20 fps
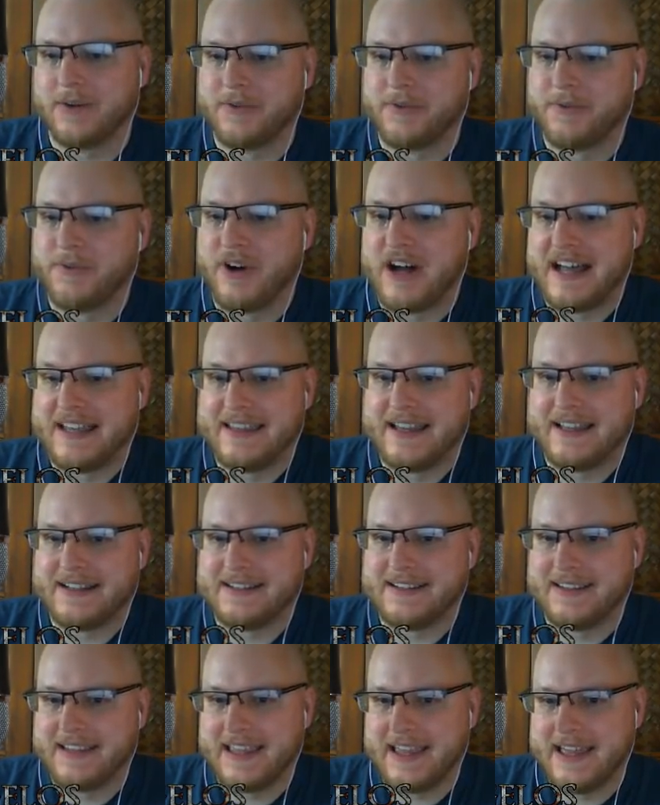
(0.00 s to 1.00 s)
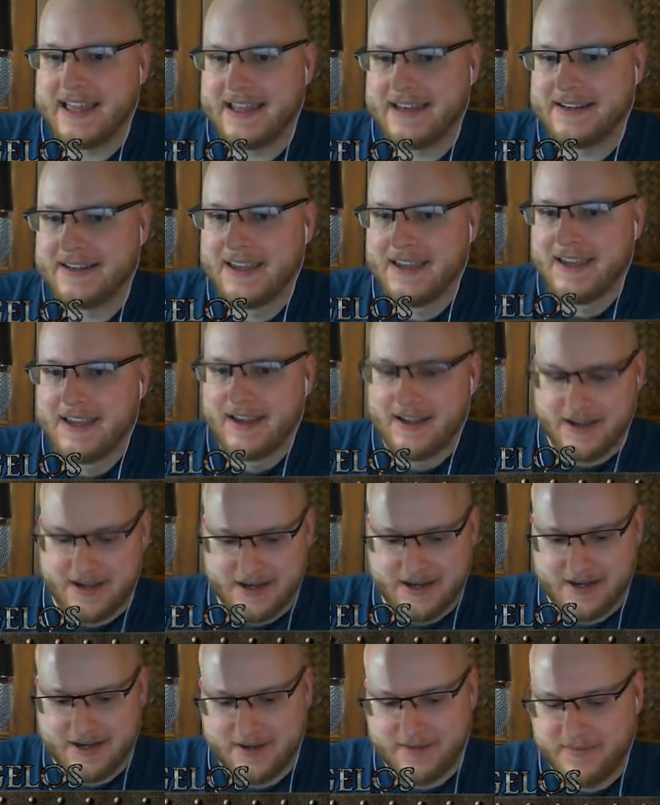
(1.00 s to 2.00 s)
We'll add that to the end. We
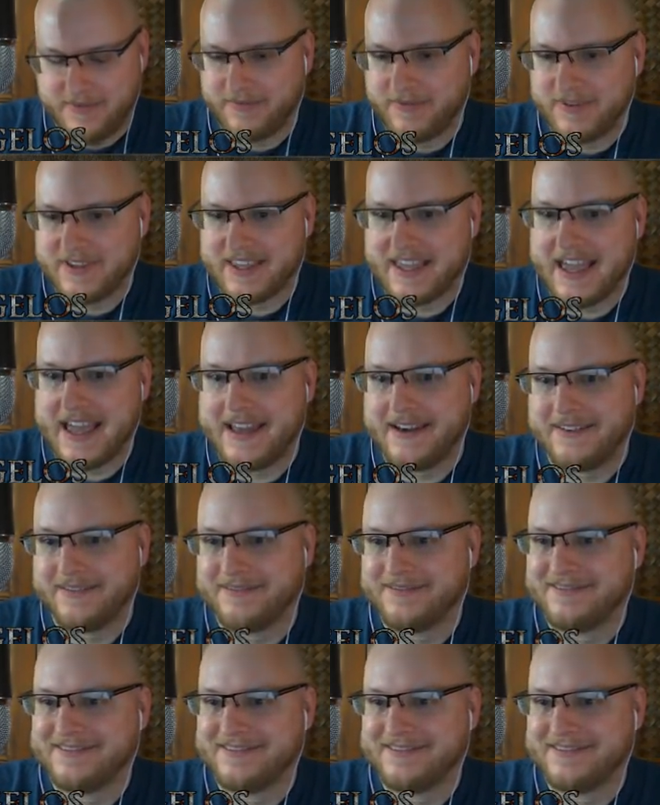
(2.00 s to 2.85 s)
can.